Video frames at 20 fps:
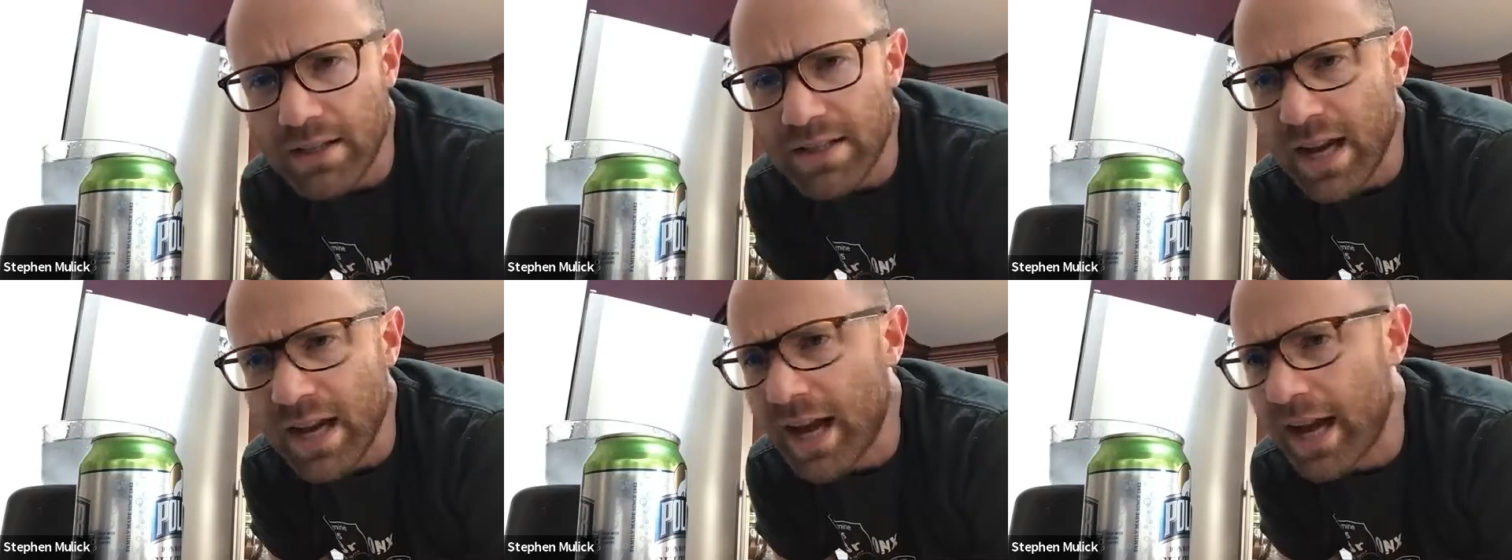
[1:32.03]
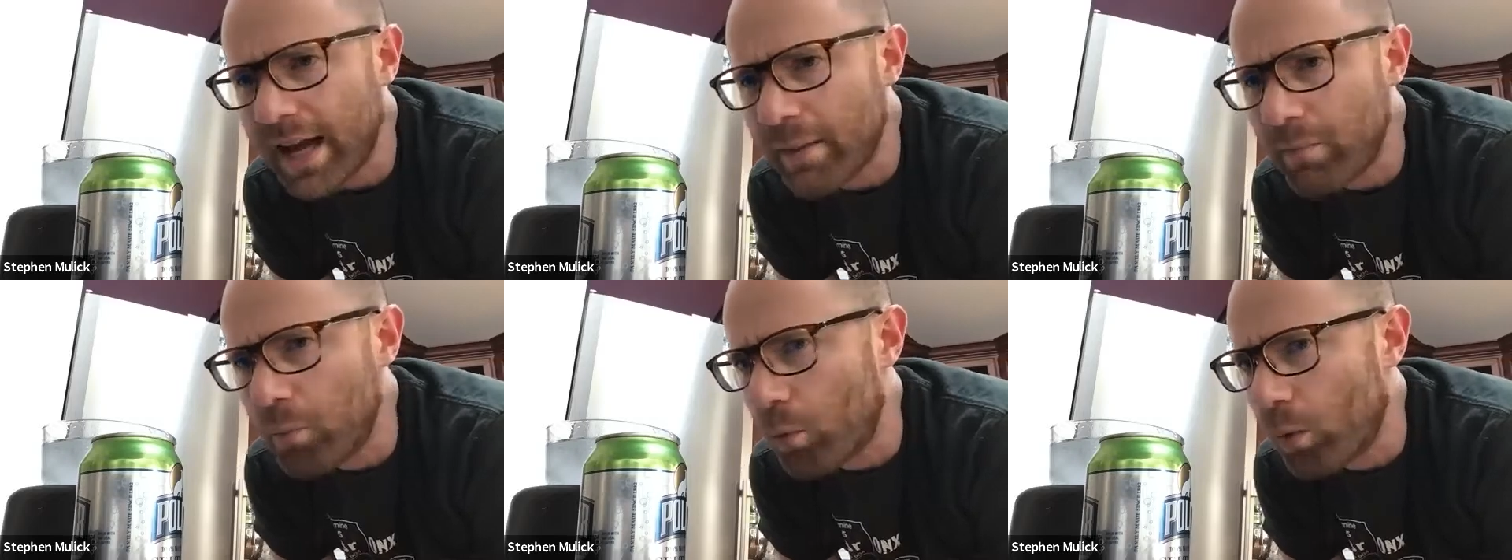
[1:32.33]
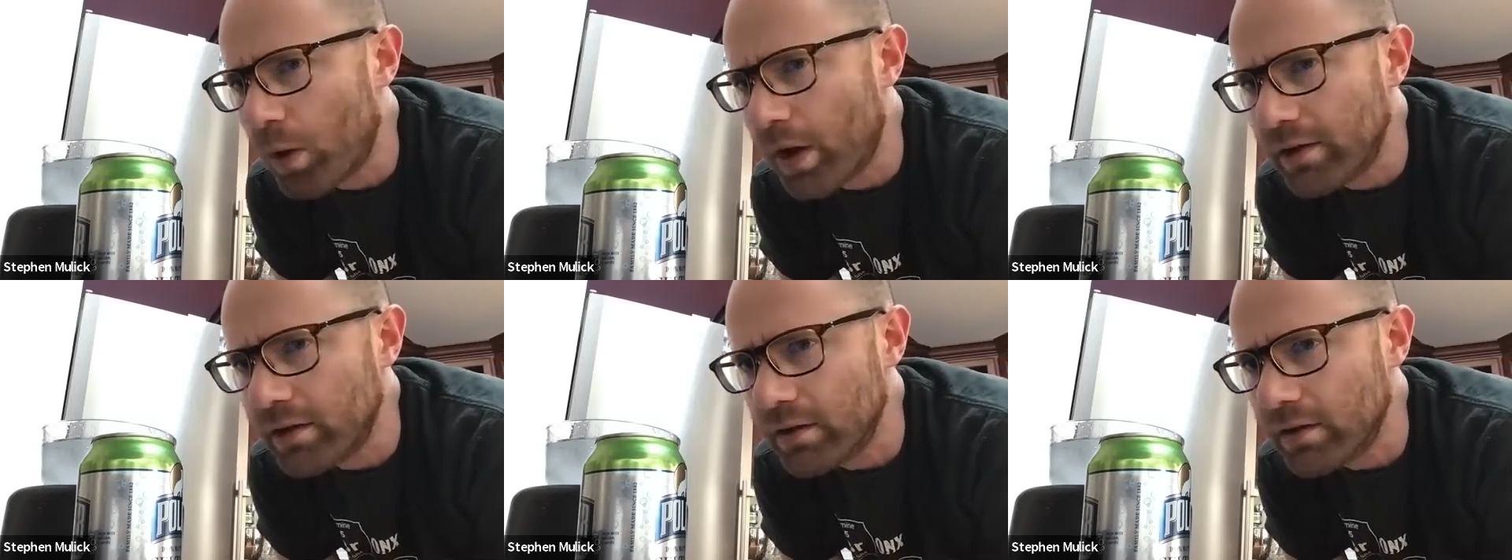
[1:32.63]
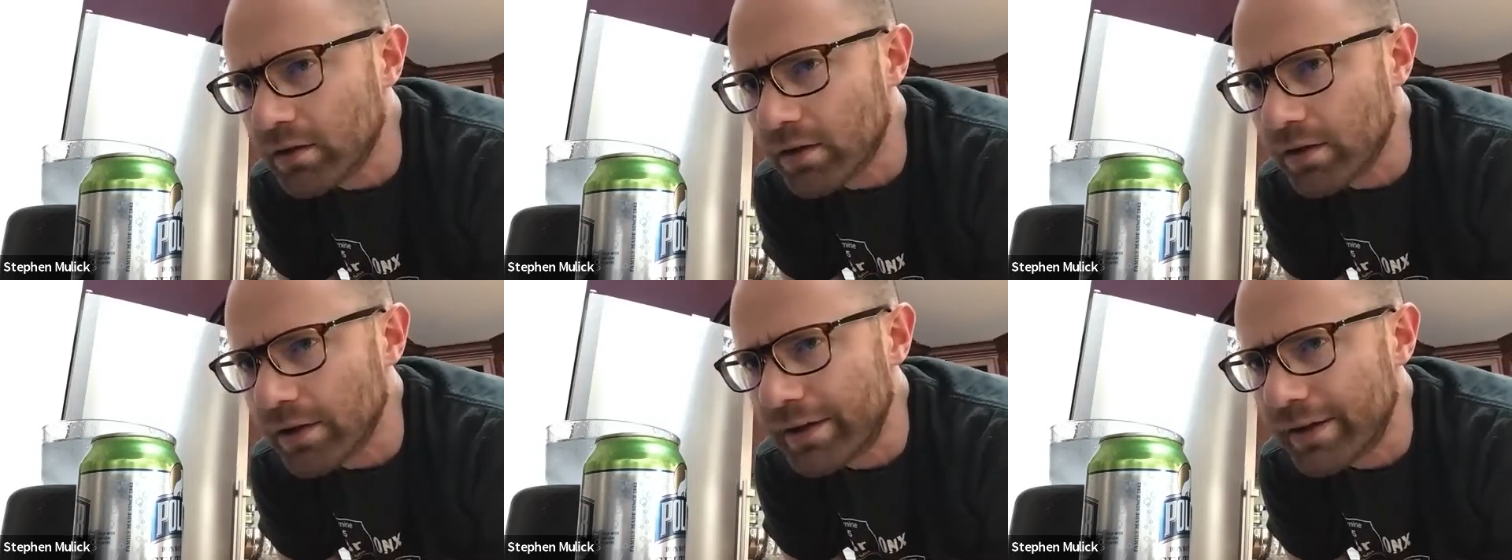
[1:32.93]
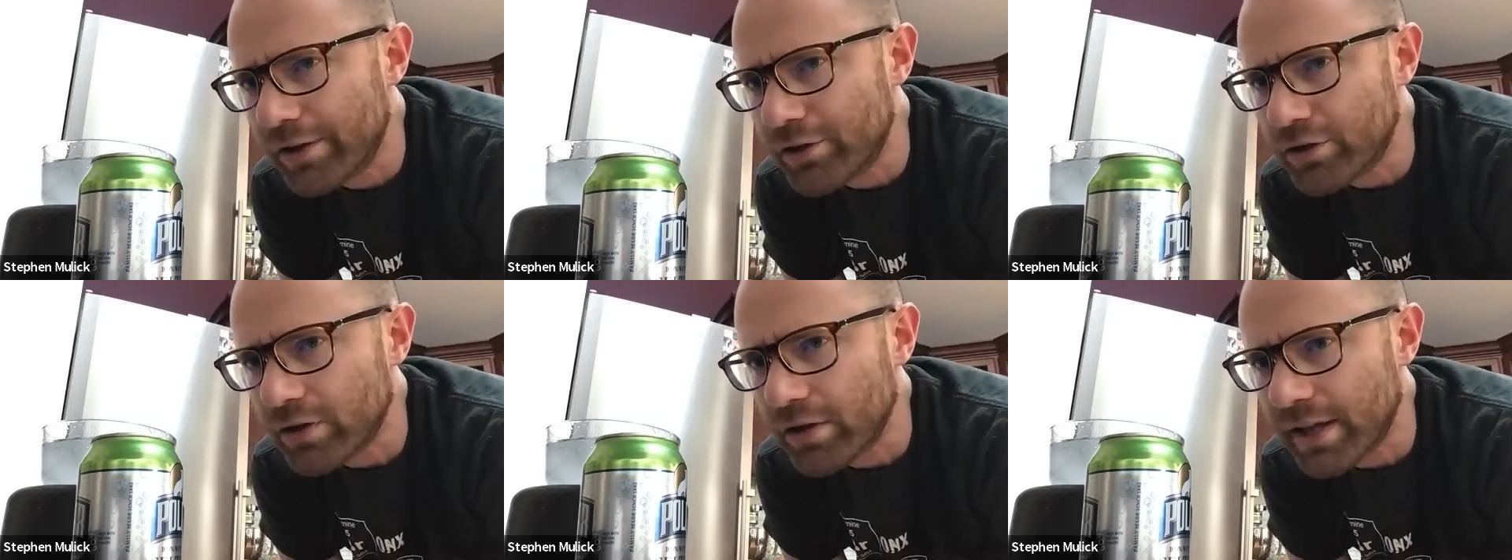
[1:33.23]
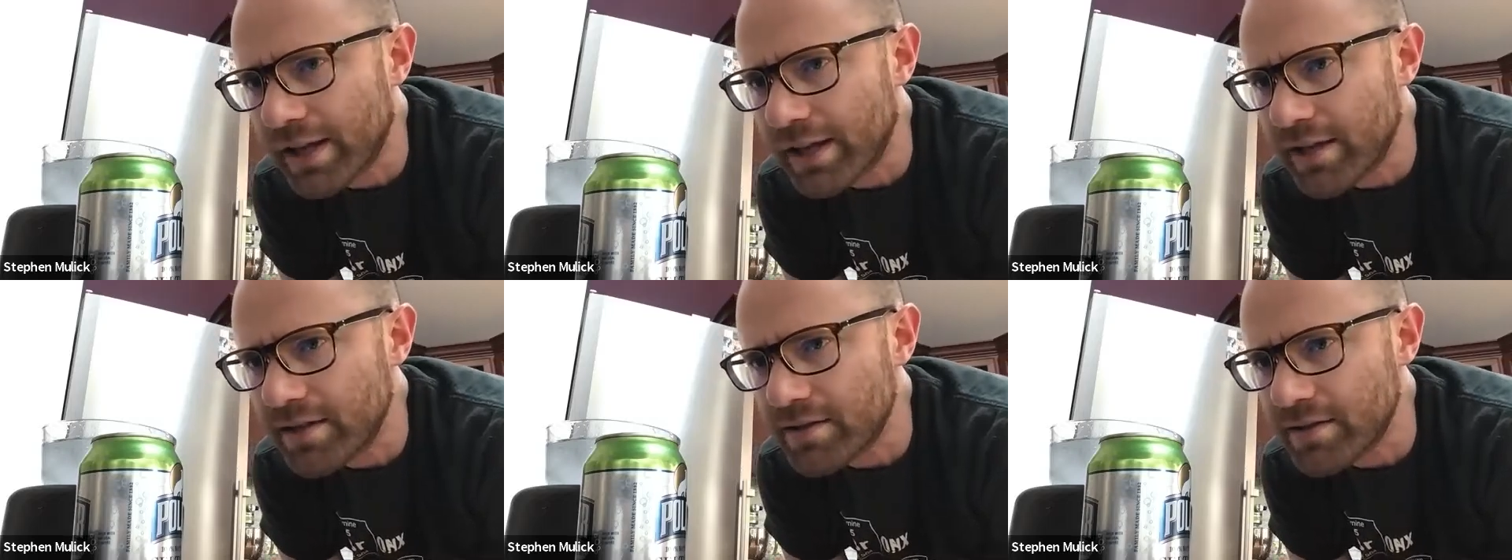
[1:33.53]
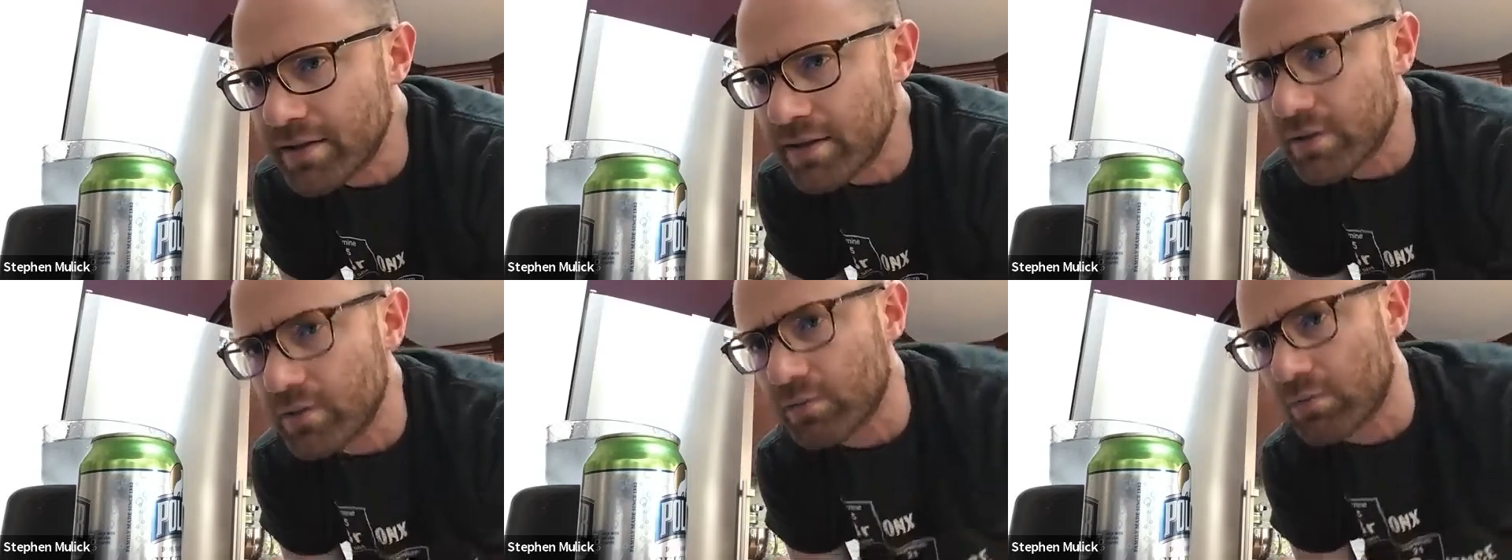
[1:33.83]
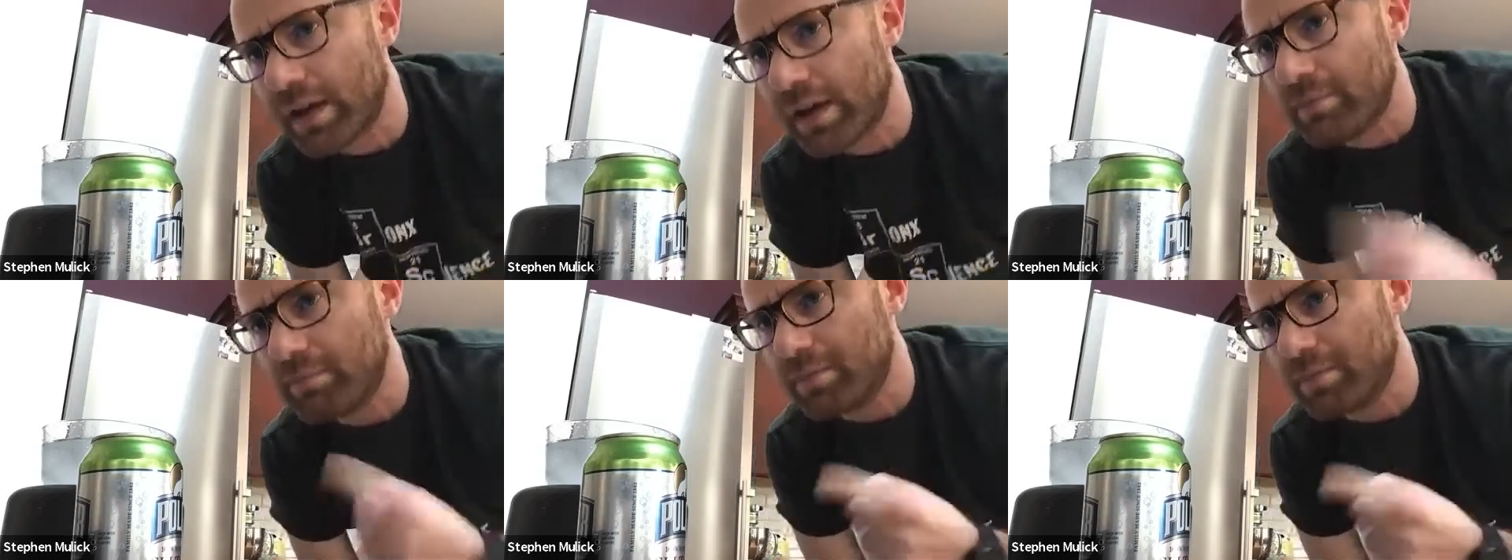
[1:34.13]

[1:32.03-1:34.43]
time 1 or initial case is right